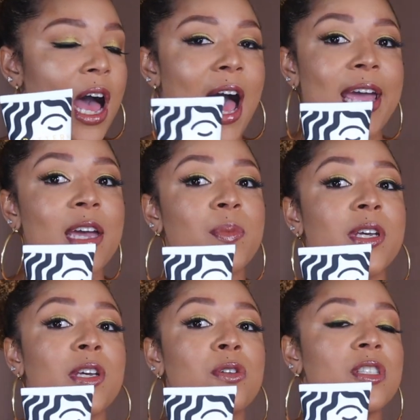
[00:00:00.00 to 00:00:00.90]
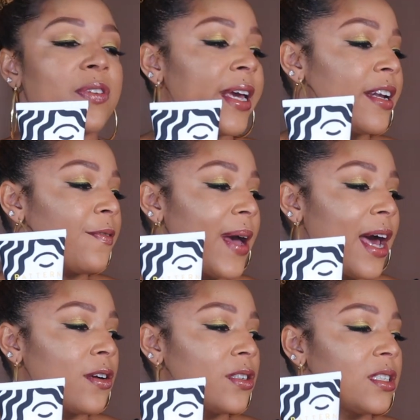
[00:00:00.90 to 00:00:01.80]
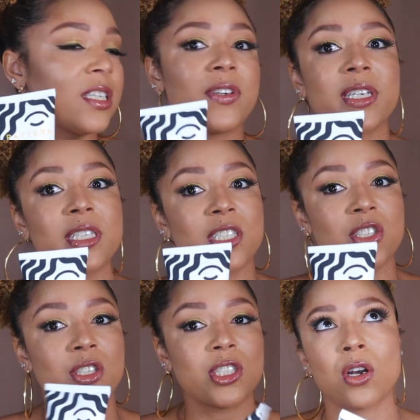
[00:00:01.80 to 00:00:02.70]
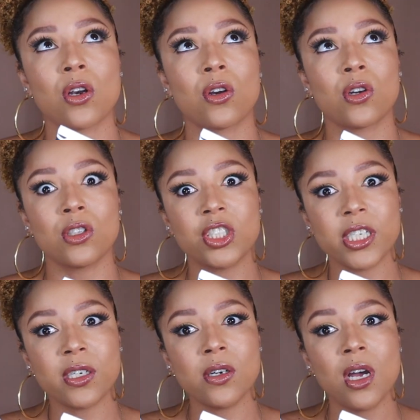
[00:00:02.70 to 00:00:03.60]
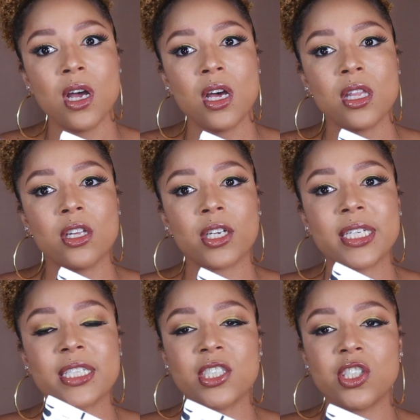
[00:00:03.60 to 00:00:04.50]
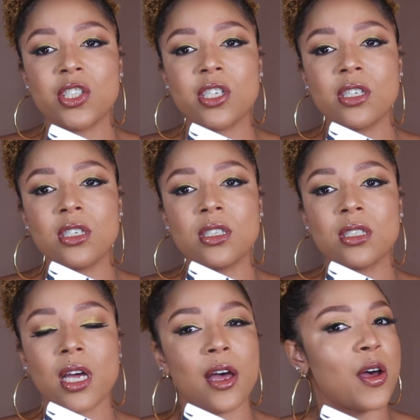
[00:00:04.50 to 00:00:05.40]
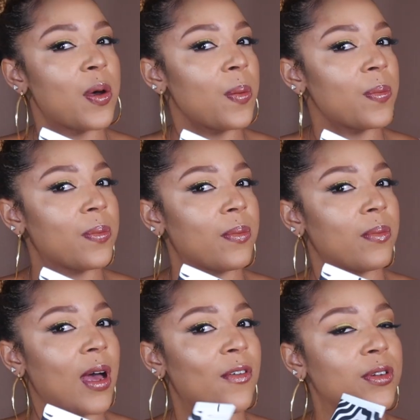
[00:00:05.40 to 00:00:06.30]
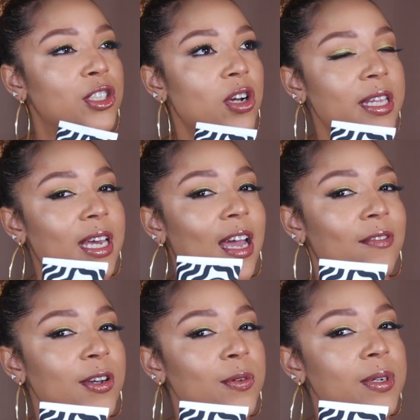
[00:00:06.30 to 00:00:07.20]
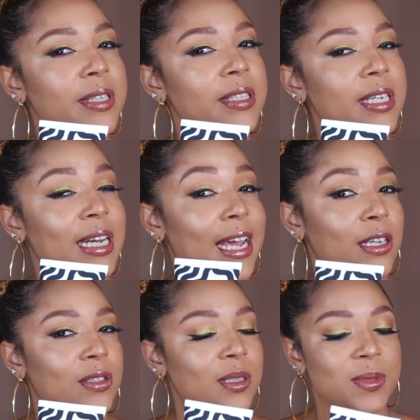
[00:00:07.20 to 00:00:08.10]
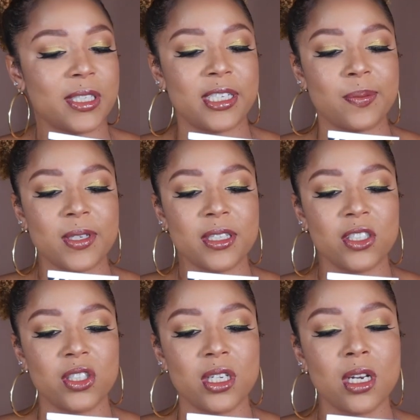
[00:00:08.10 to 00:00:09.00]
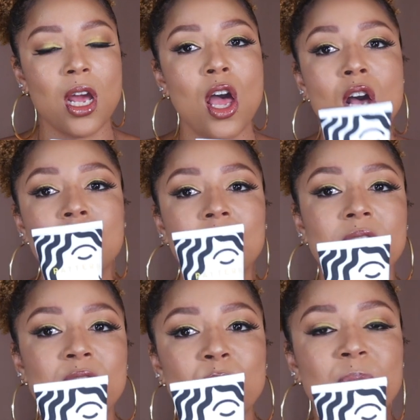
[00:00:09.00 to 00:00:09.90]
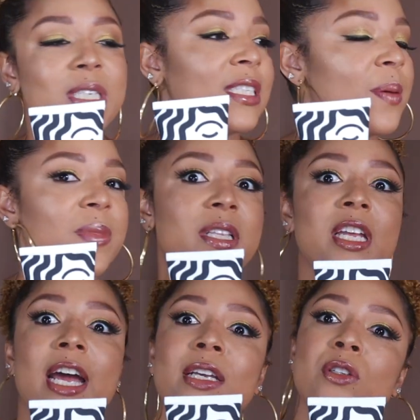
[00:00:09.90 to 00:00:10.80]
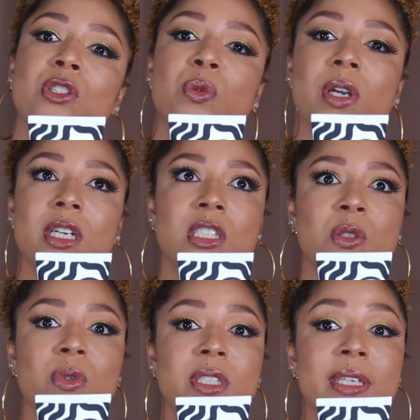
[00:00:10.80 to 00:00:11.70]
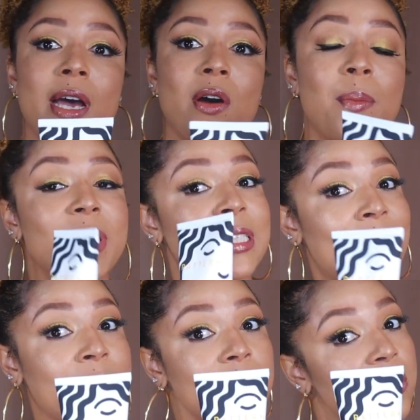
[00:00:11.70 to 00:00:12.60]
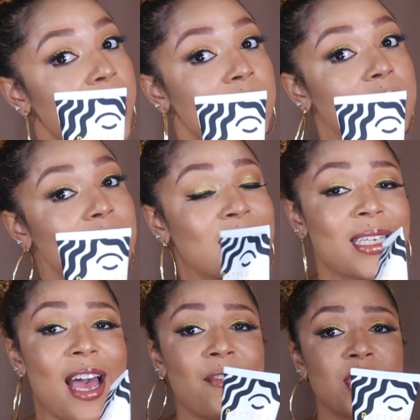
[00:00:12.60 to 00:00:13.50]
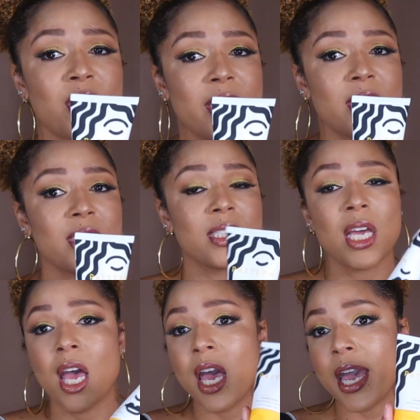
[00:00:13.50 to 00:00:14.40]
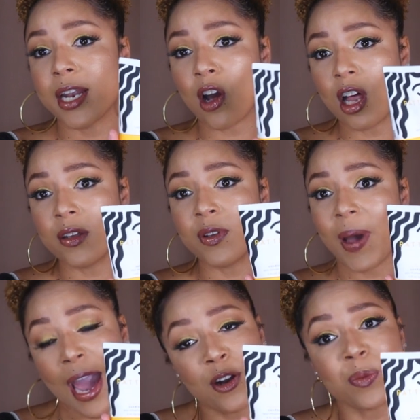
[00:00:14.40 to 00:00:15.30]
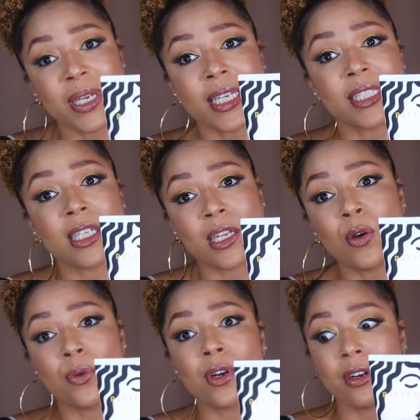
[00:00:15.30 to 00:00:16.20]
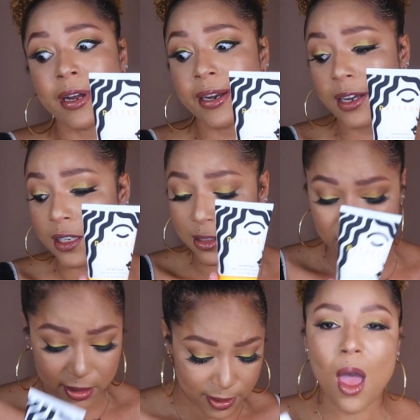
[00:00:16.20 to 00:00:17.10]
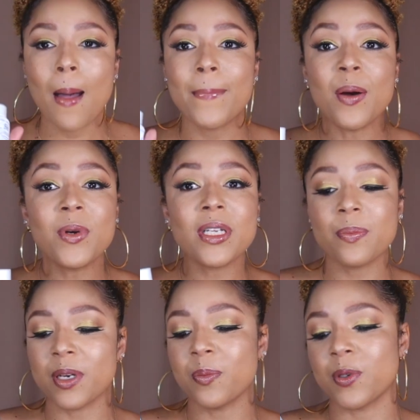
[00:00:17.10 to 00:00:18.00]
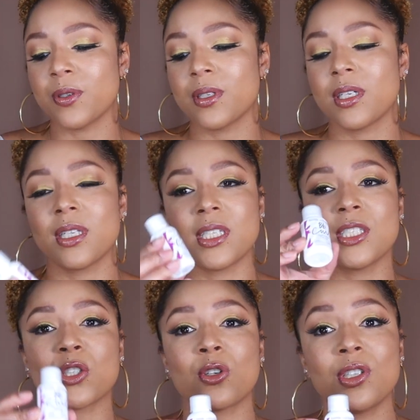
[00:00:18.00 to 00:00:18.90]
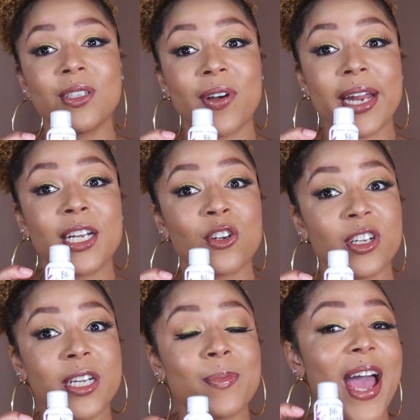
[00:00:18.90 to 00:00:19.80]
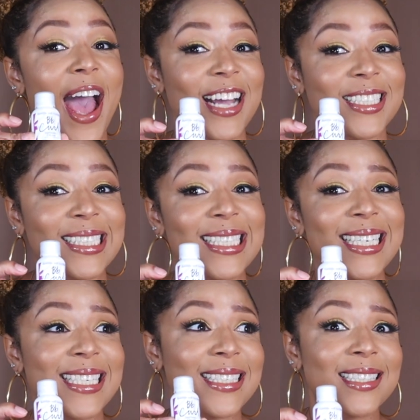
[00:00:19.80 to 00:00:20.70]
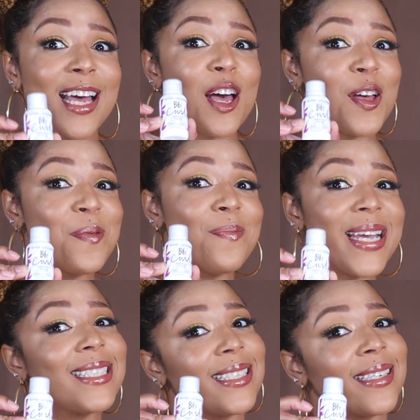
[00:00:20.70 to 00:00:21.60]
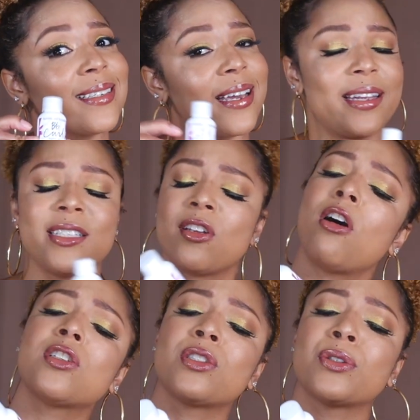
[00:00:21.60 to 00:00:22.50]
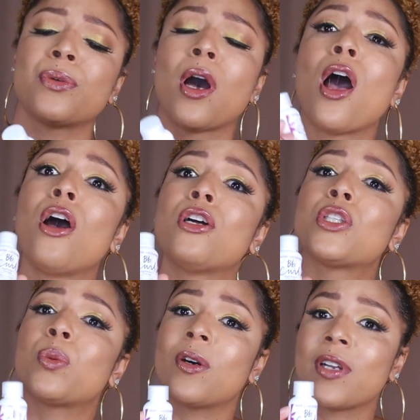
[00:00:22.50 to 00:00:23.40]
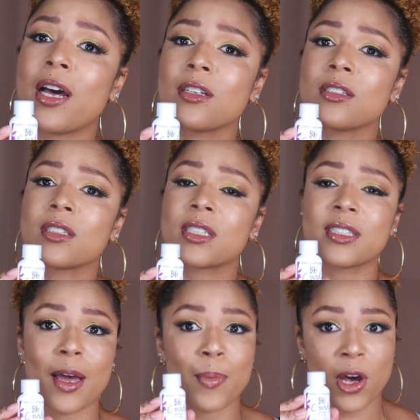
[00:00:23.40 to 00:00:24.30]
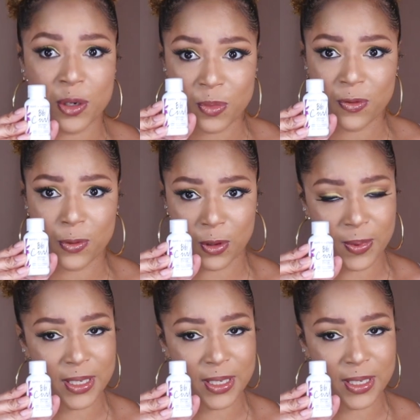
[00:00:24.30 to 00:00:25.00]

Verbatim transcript: I am a huge fan of Pattern's leave-in conditioner and curl gel. Their conditioners, um, I've only tried the heavier ones and I use them to deep condition. So this would be something that I use when I just rinse it out. I'm excited to try this because I haven't tried this. And all of the pattern minis alone are $9. Bumble and Bumble. This curl defining cream actually is amazing and it's also $12 because I bought it before